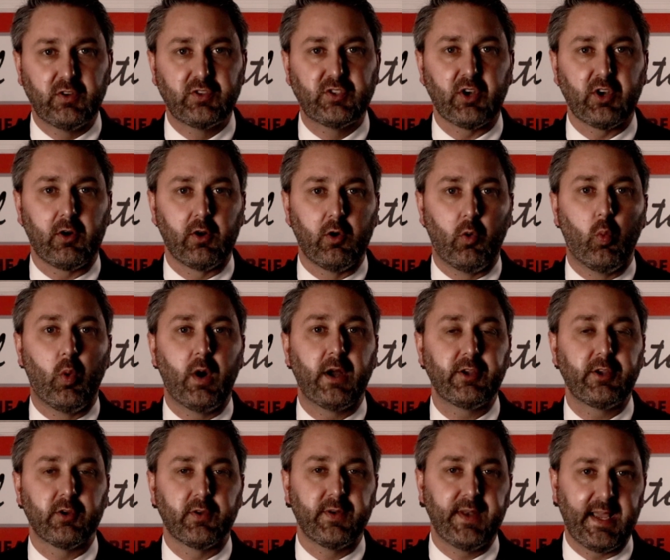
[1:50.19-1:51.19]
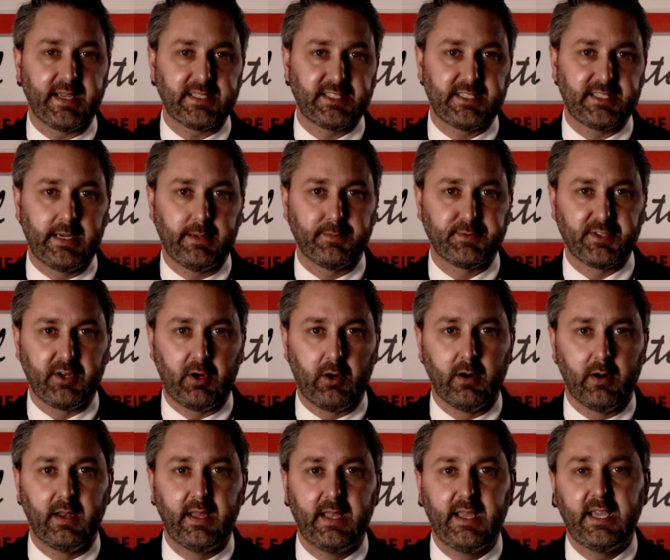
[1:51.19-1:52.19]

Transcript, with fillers: chart on what your next steps are.